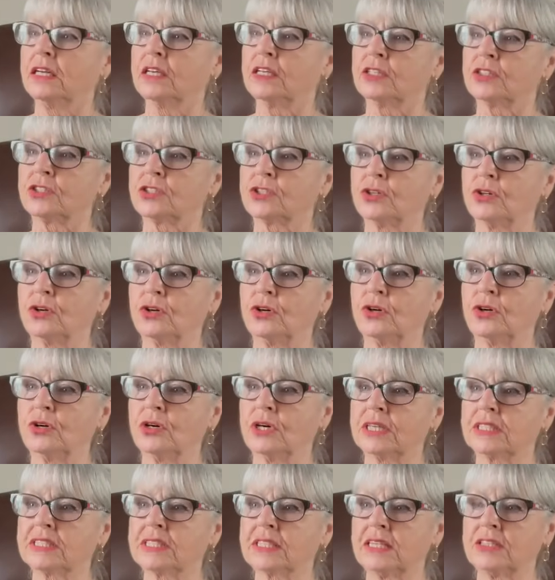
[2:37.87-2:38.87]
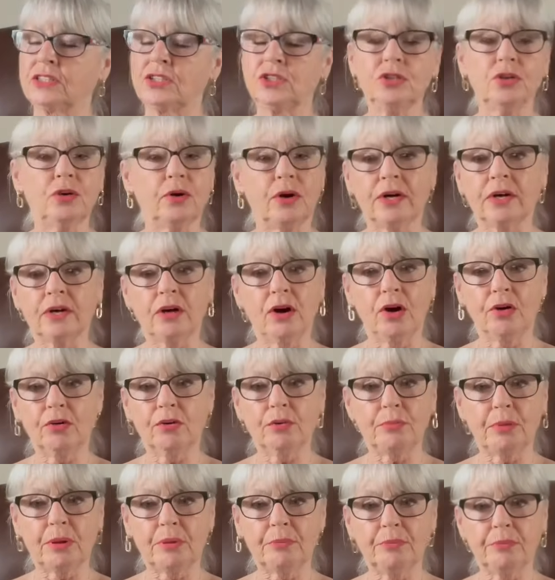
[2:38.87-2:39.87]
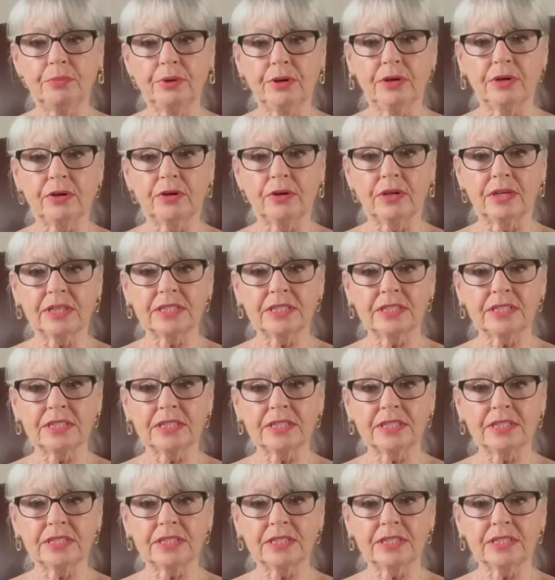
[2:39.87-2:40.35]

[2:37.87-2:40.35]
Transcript: So I said, you know, I can't remember.